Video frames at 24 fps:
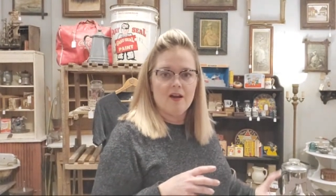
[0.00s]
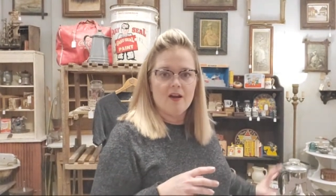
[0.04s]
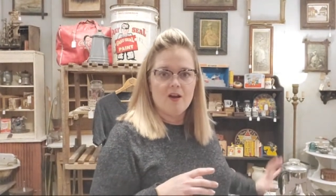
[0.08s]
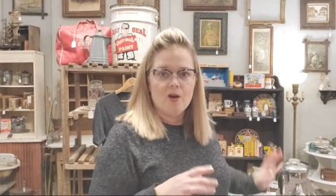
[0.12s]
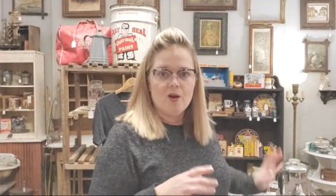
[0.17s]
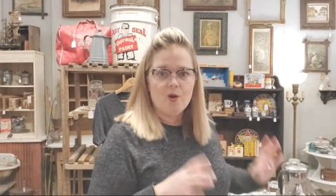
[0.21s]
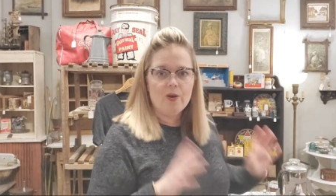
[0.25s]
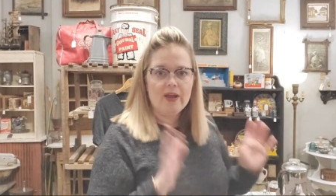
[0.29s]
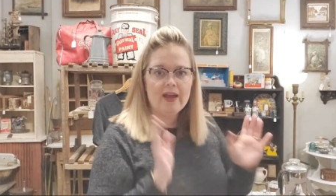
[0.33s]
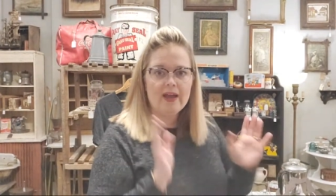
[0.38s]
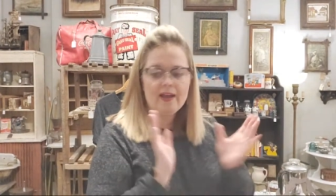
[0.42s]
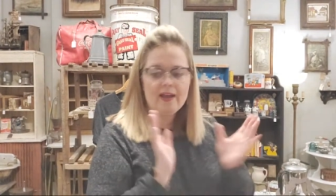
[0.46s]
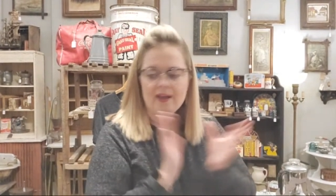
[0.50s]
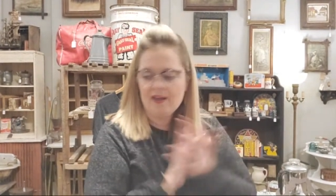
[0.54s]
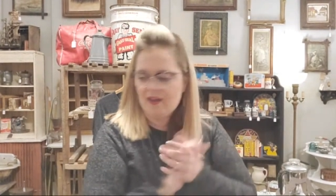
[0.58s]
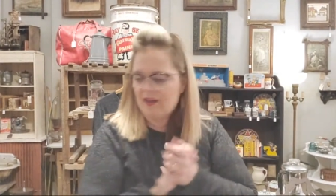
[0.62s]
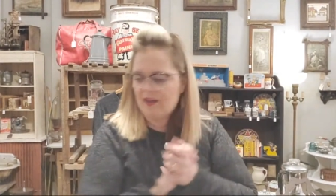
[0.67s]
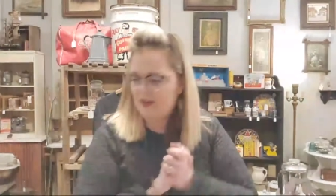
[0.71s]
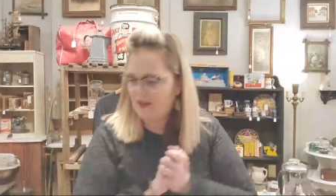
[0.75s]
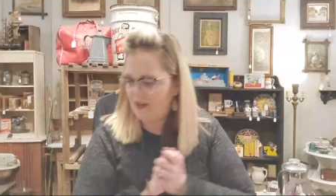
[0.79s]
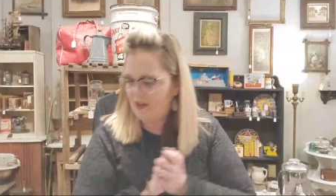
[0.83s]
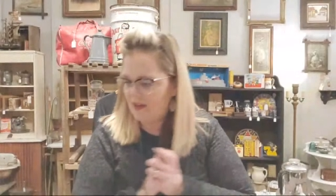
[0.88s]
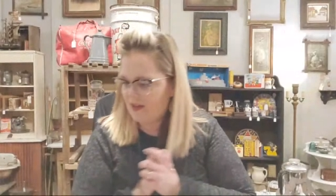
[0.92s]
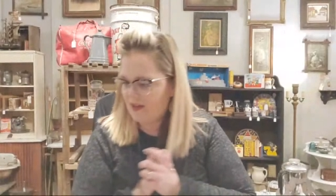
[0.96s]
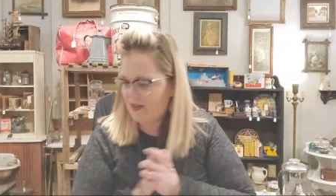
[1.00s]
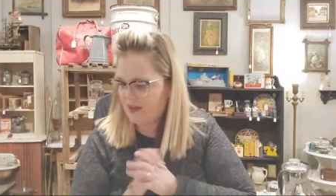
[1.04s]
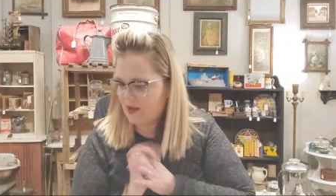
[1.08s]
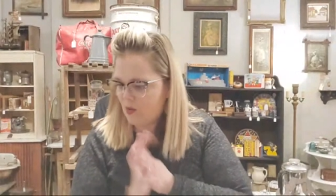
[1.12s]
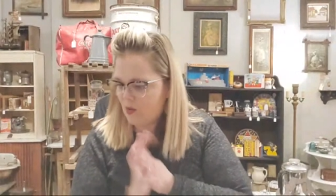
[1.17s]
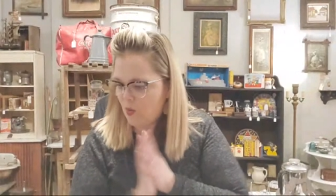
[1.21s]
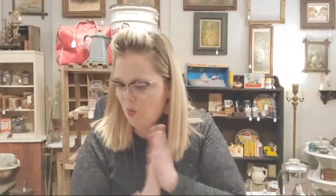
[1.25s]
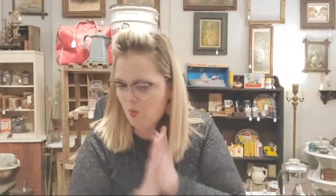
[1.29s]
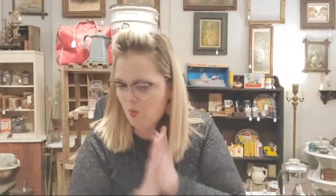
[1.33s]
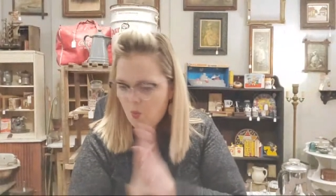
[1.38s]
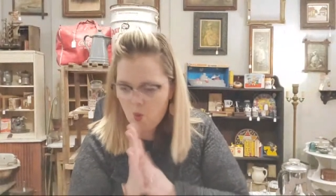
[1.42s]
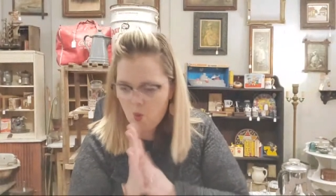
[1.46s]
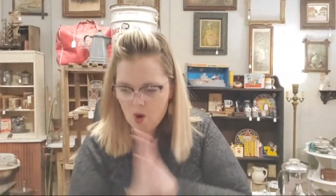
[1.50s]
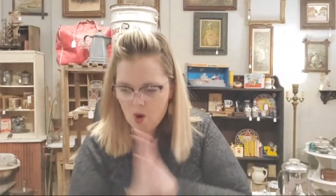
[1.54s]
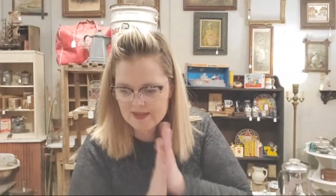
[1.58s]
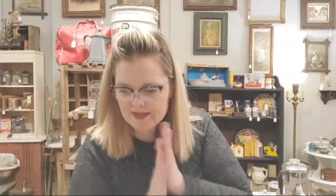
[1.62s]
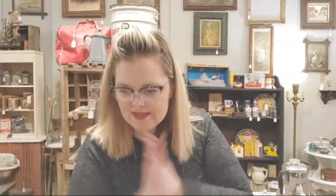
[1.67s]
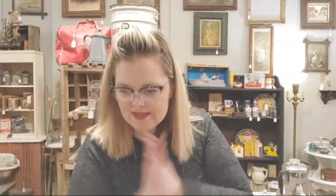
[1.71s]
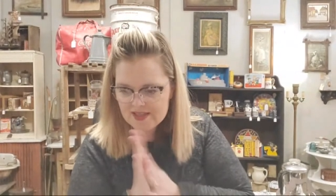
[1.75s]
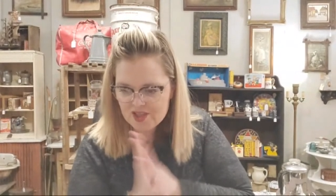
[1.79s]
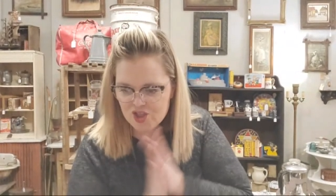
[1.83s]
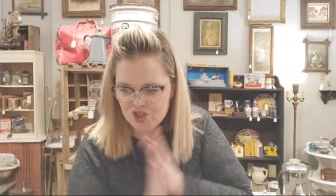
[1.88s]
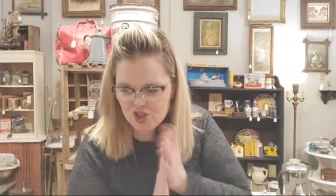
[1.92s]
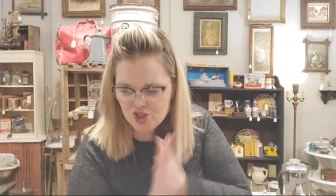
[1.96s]
Okay,
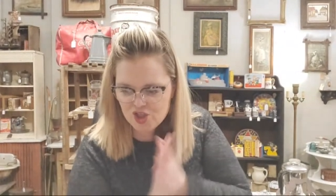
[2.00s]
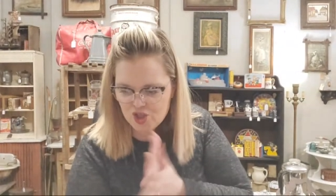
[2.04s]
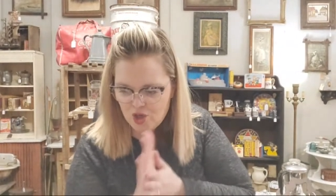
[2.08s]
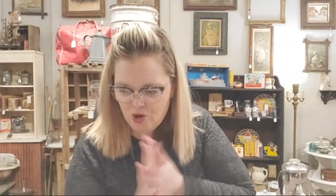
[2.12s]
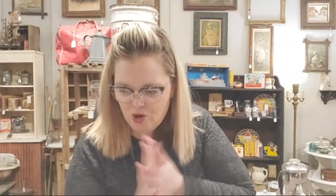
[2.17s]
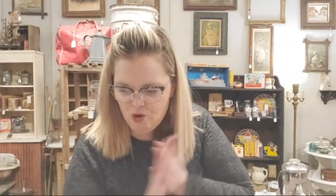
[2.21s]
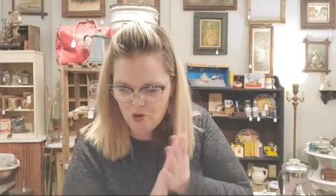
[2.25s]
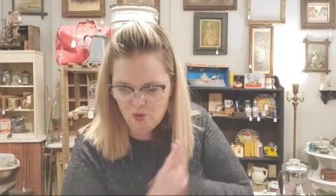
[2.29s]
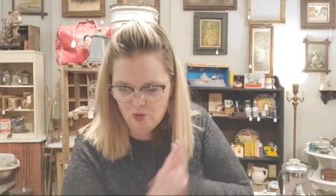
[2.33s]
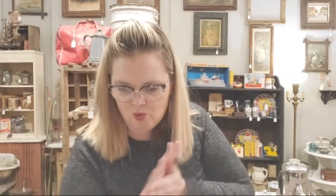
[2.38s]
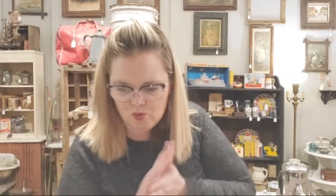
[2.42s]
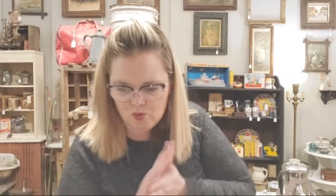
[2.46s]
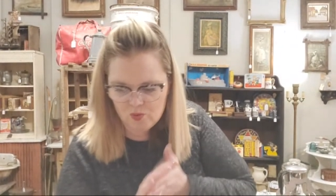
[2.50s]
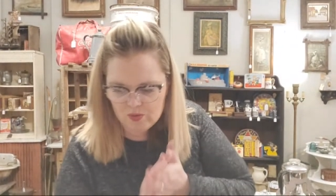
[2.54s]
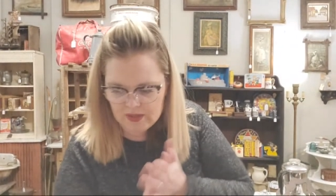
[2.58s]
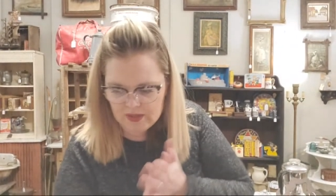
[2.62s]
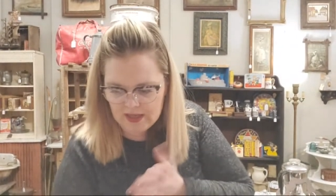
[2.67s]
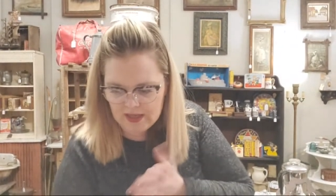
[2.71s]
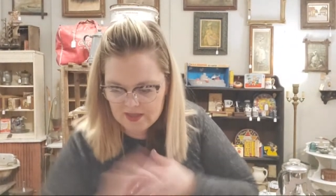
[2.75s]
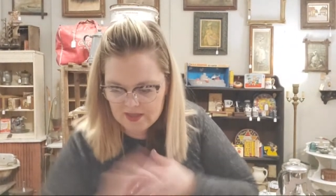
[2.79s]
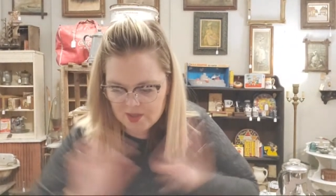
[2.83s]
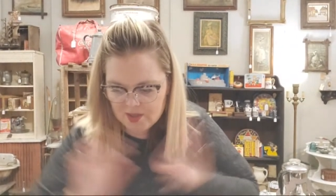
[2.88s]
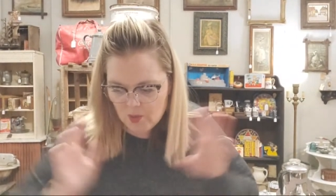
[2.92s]
what to show next?